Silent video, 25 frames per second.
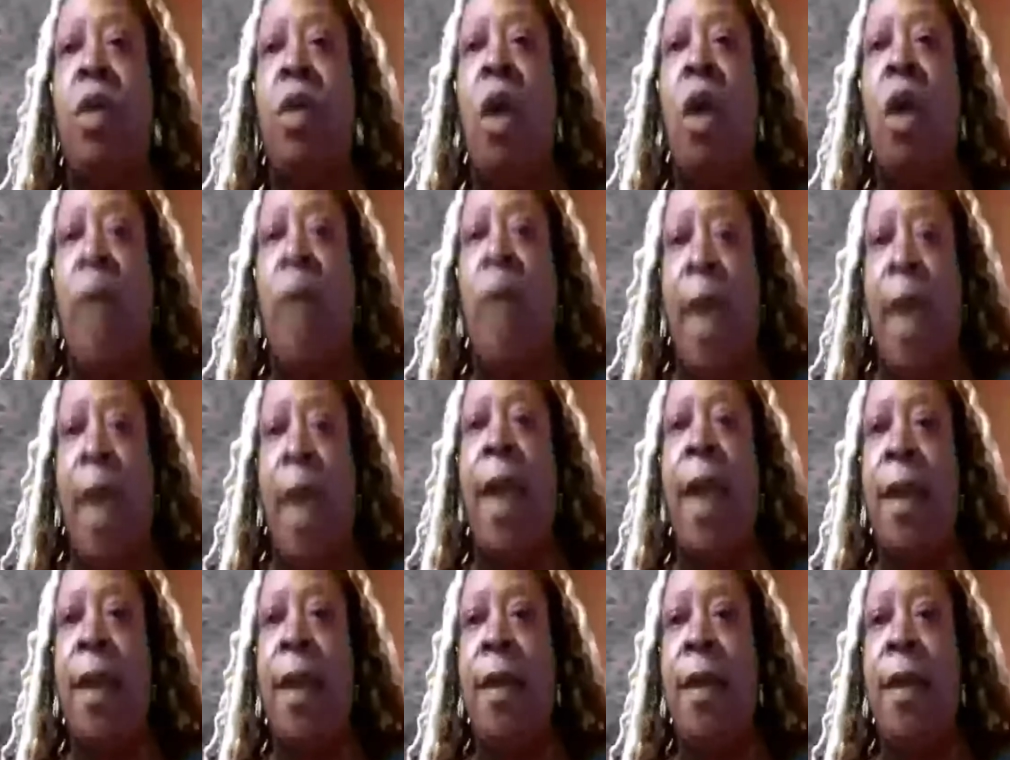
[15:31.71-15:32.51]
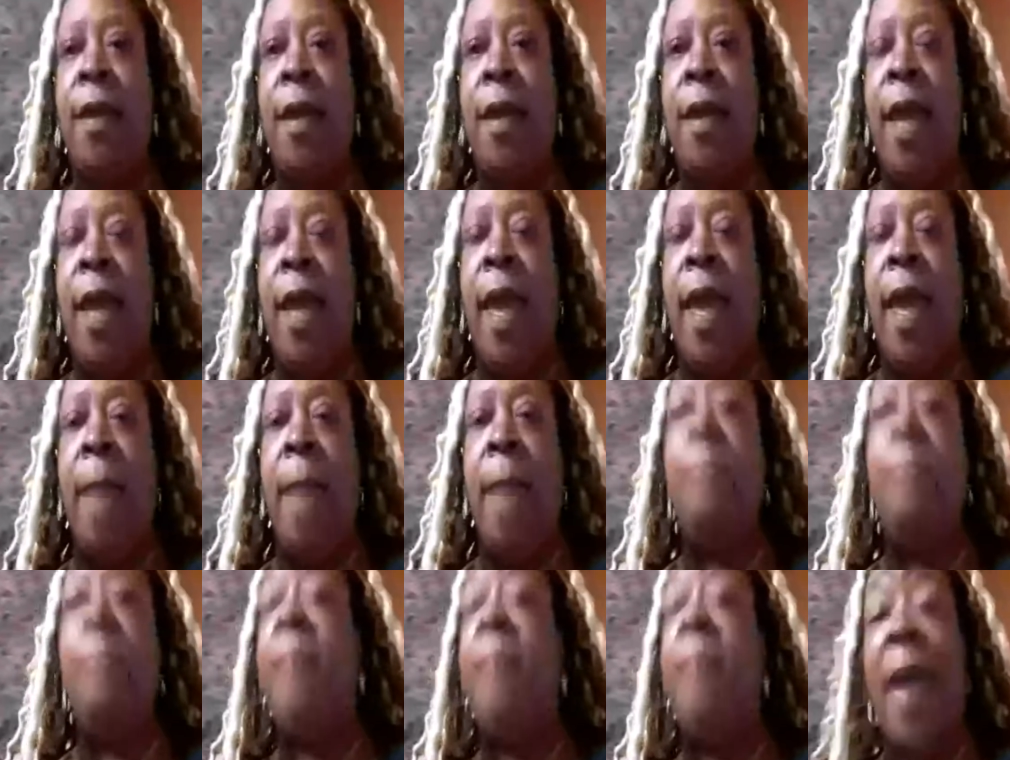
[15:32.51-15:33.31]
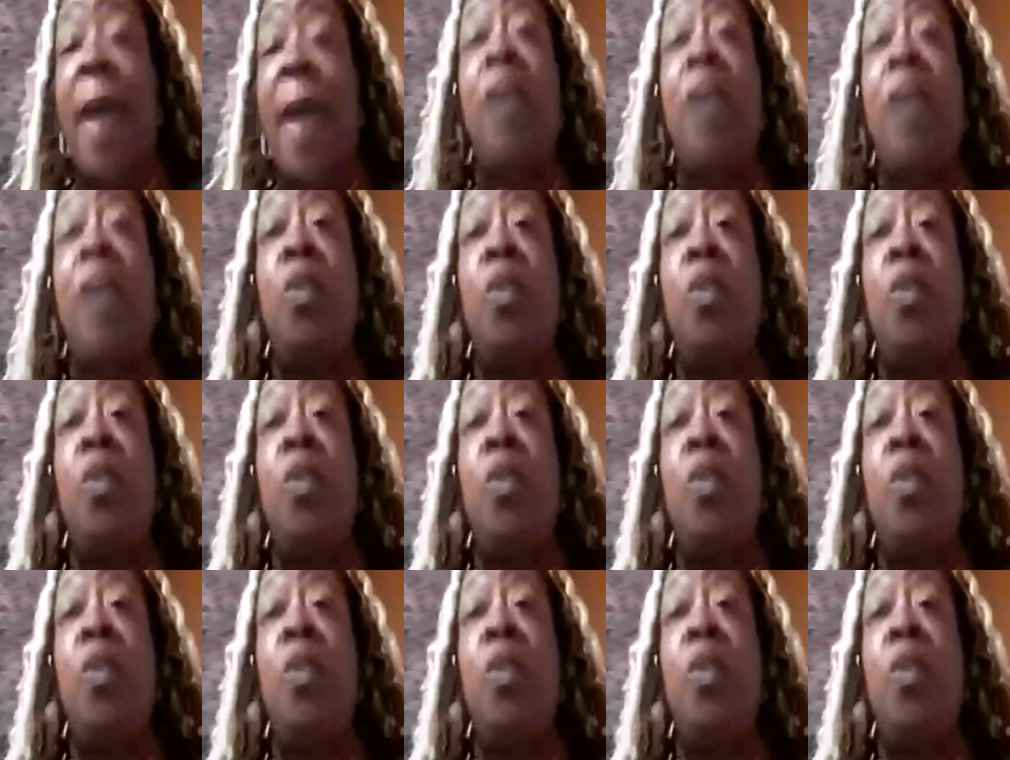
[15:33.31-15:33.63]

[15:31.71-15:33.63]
Okay? And make